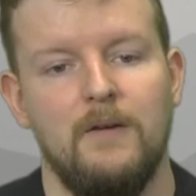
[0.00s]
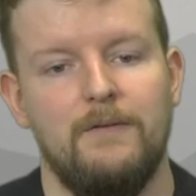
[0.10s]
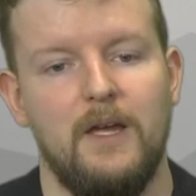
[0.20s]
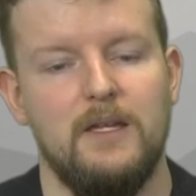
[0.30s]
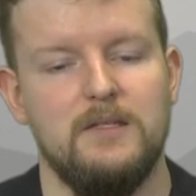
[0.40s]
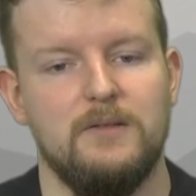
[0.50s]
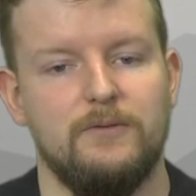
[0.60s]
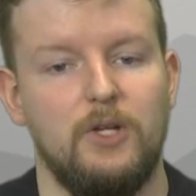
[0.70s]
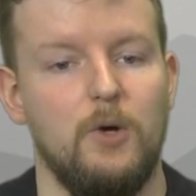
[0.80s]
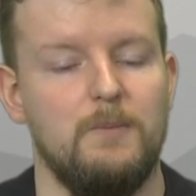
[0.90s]
Fans of
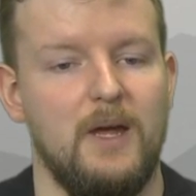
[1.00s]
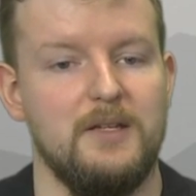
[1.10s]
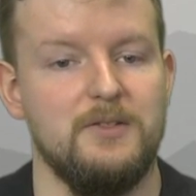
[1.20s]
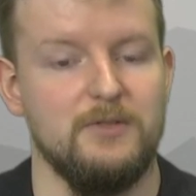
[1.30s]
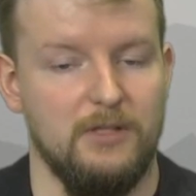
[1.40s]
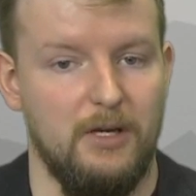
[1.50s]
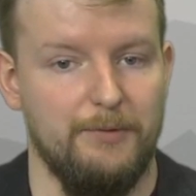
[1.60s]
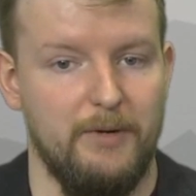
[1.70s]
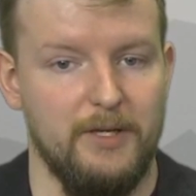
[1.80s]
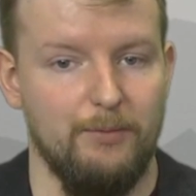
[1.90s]
Codemaster's
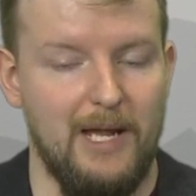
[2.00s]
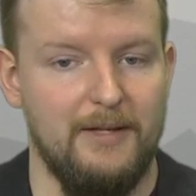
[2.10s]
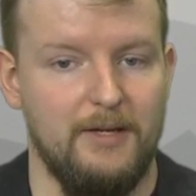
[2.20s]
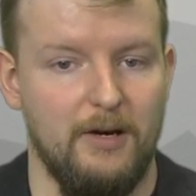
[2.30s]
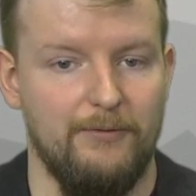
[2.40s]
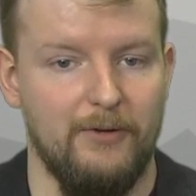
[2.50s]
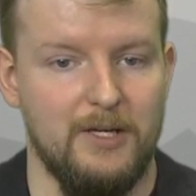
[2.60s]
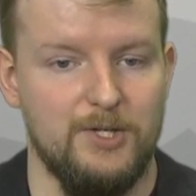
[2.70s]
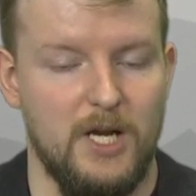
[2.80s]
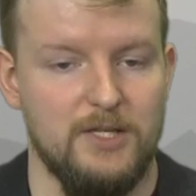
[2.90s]
long-running rally car
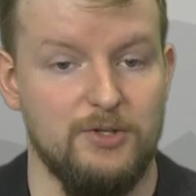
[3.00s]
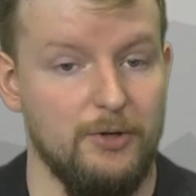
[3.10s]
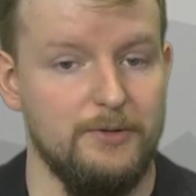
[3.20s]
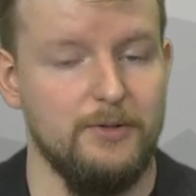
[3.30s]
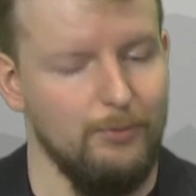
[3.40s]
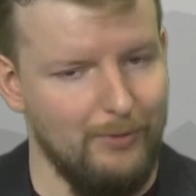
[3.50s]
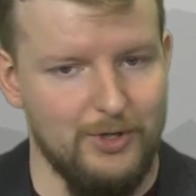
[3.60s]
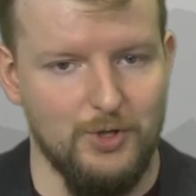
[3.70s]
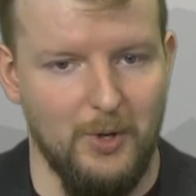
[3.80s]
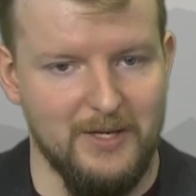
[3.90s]
franchise Dirt
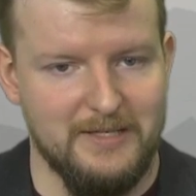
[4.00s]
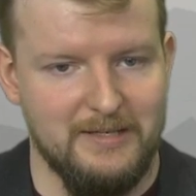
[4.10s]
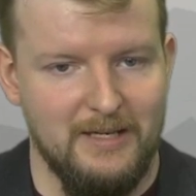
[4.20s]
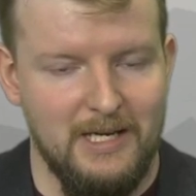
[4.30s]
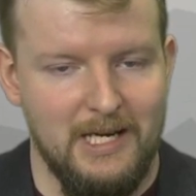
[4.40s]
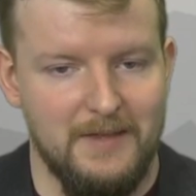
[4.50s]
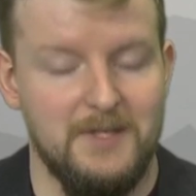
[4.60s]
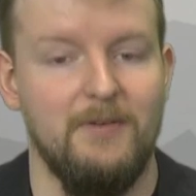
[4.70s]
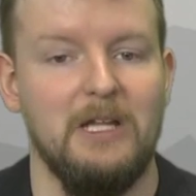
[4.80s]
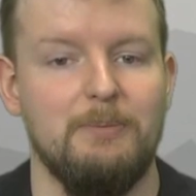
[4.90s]
rejoice. The
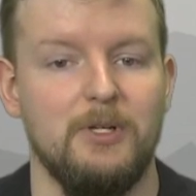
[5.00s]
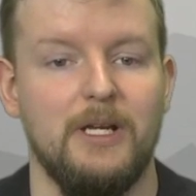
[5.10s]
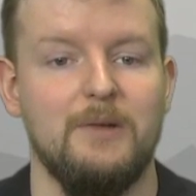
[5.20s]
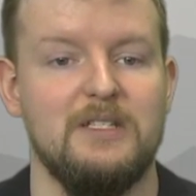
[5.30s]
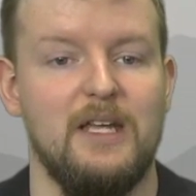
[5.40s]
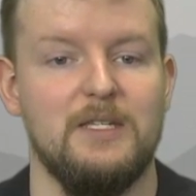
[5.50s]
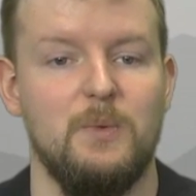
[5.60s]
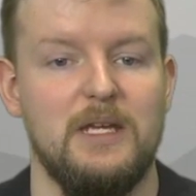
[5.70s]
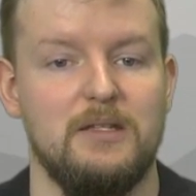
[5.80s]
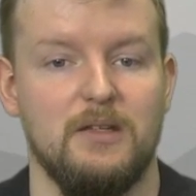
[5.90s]
developer announced last
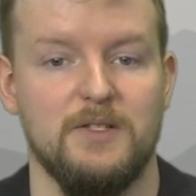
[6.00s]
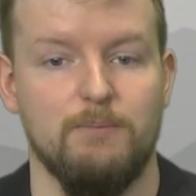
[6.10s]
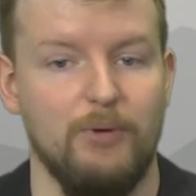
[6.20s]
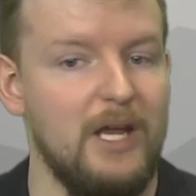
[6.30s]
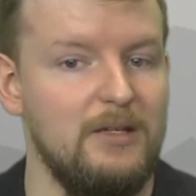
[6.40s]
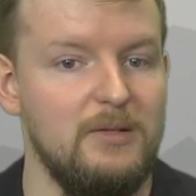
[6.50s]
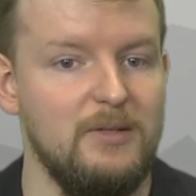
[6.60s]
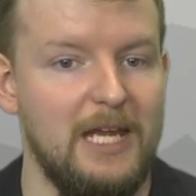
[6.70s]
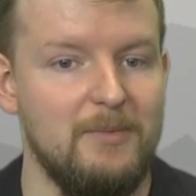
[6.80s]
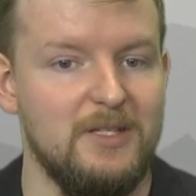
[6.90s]
week that there's a brand new
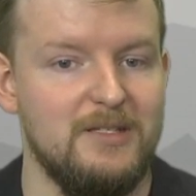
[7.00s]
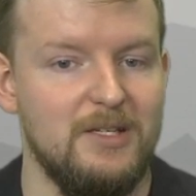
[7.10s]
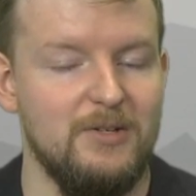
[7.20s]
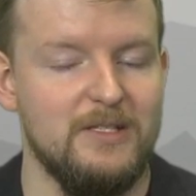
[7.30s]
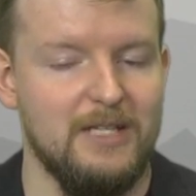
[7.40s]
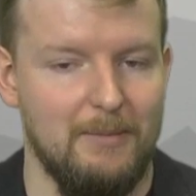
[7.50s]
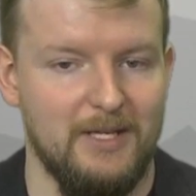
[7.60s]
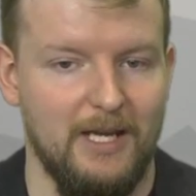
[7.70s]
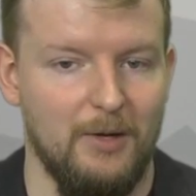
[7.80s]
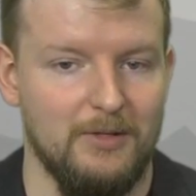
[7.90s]
game in the series
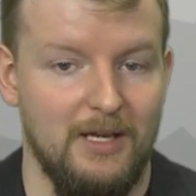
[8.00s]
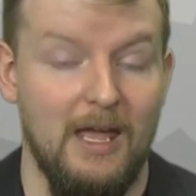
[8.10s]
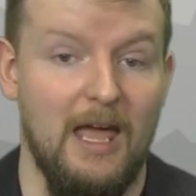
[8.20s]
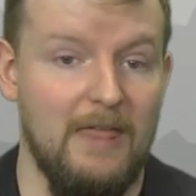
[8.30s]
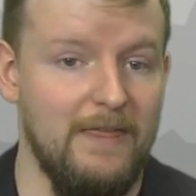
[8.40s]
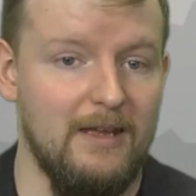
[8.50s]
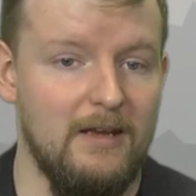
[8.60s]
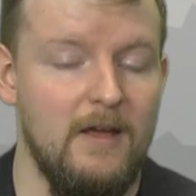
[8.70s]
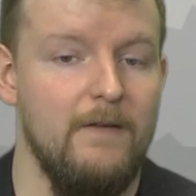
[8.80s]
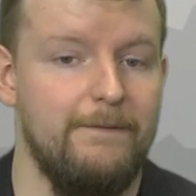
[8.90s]
coming out. And
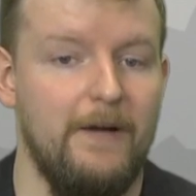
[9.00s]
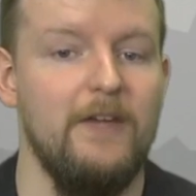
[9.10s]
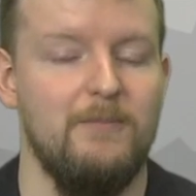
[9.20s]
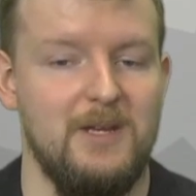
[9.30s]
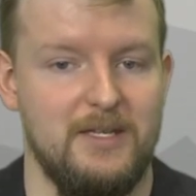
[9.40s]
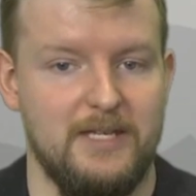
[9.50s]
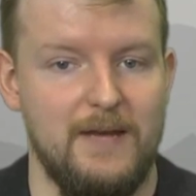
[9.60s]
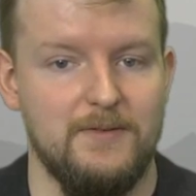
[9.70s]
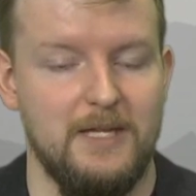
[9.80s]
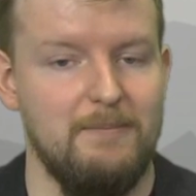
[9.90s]
then, 5 minutes
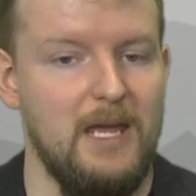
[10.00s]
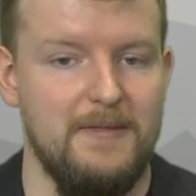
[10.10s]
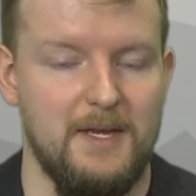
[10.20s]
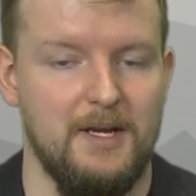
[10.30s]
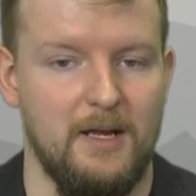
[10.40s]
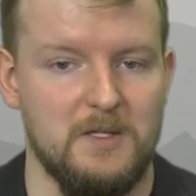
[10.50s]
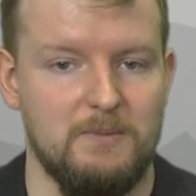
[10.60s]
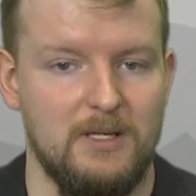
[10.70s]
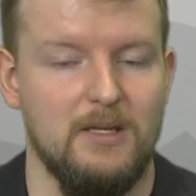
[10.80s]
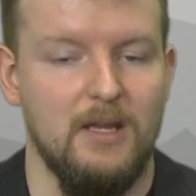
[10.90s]
after they made that
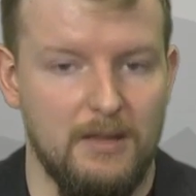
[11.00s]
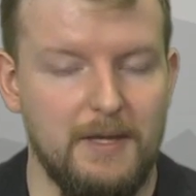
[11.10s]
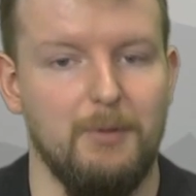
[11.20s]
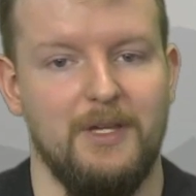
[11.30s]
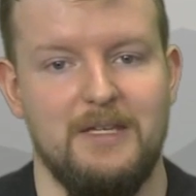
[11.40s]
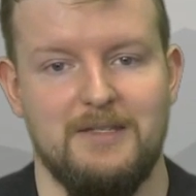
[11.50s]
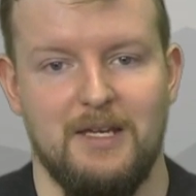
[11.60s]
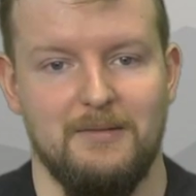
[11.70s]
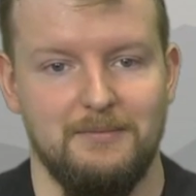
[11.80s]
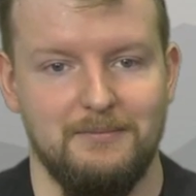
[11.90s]
announcement, they released it.